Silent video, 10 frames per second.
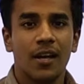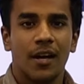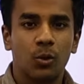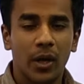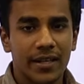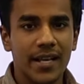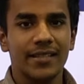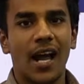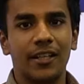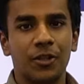To address
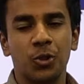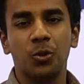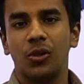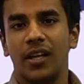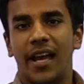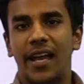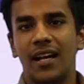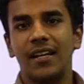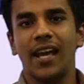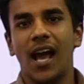that issue,
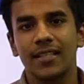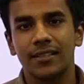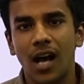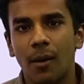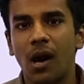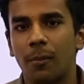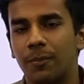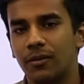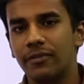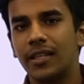NLTI has come up
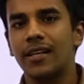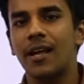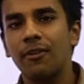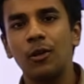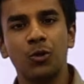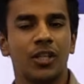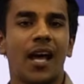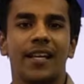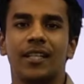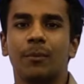with a
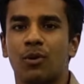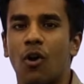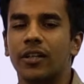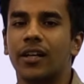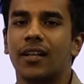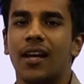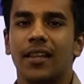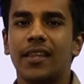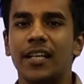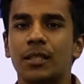revolutionizing product
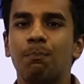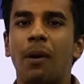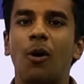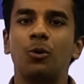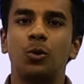that is bound to